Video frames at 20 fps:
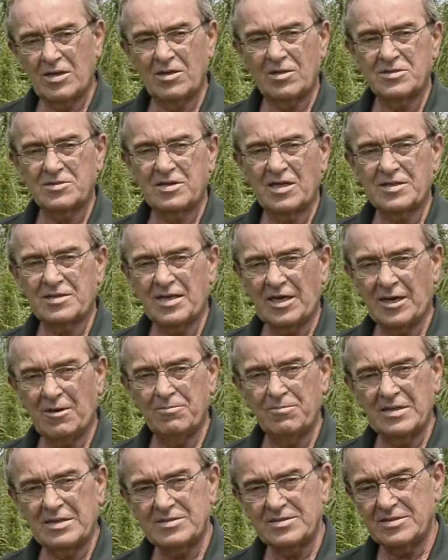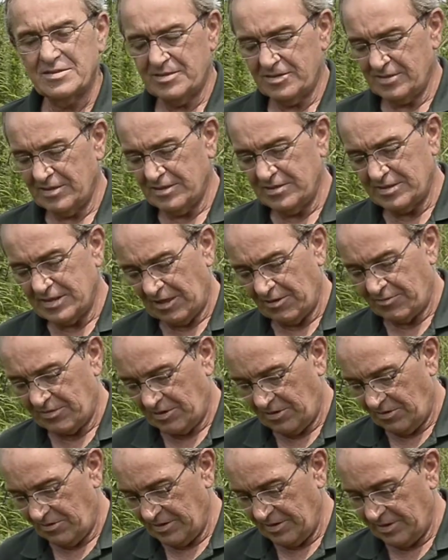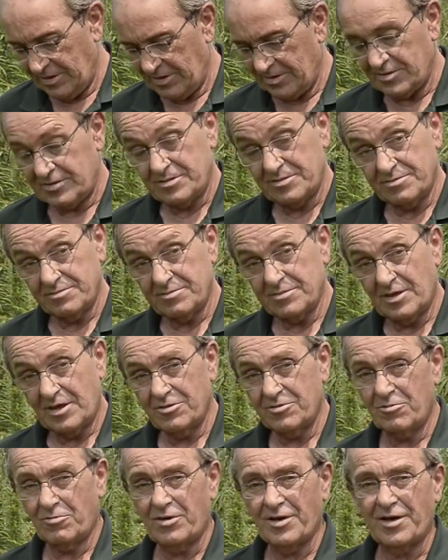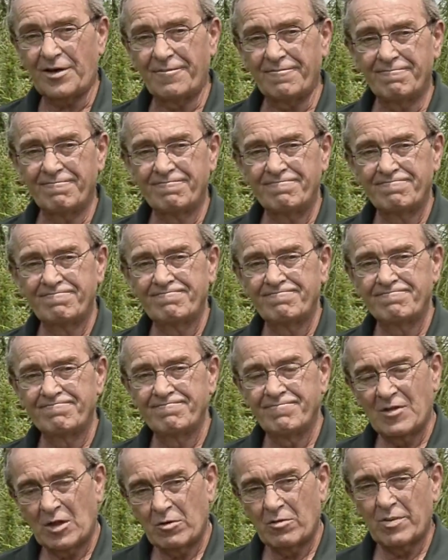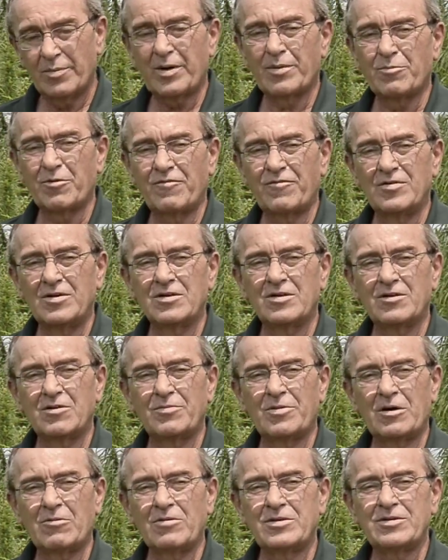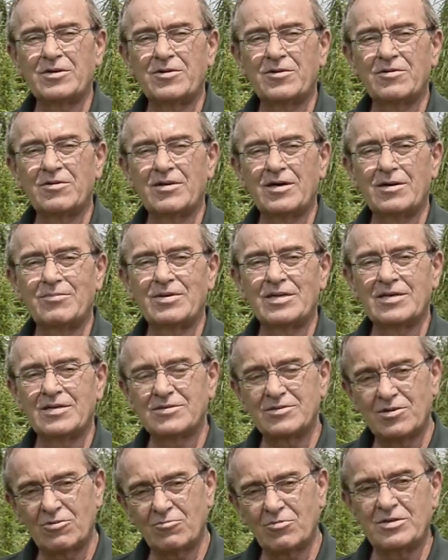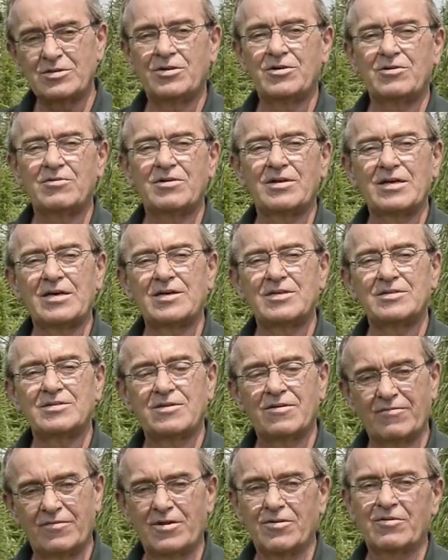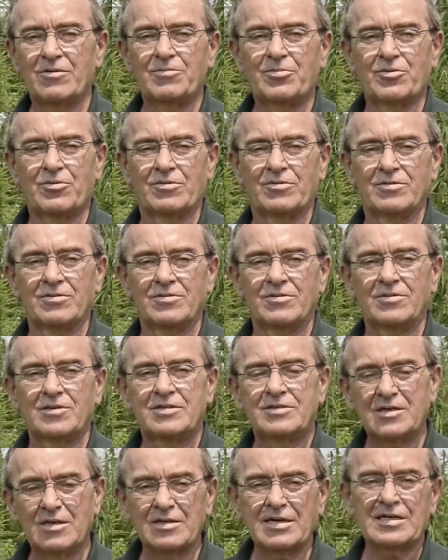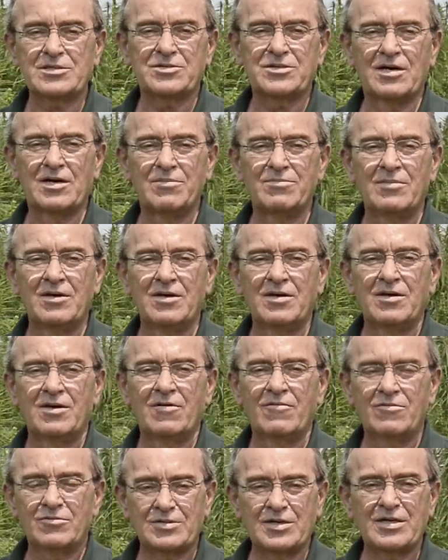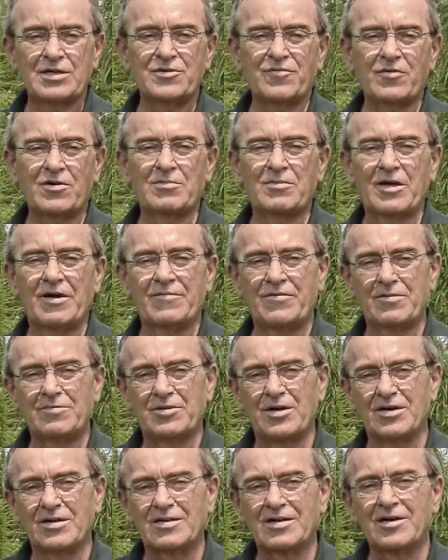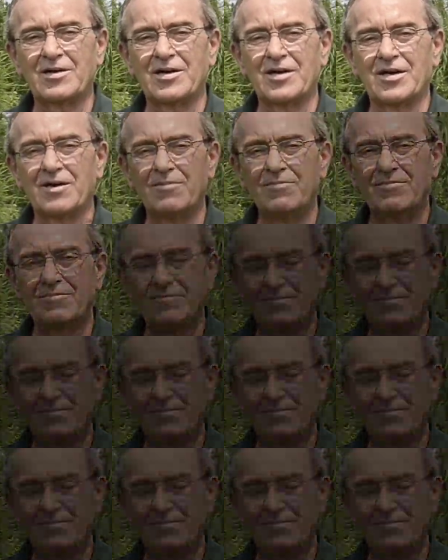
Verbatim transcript: it looks like the hemp business in South Dakota is underway. Remember, feel good about what you do today because what you do today is very important. Until next time, for today's Farm Life, I'm Doug Cunningham.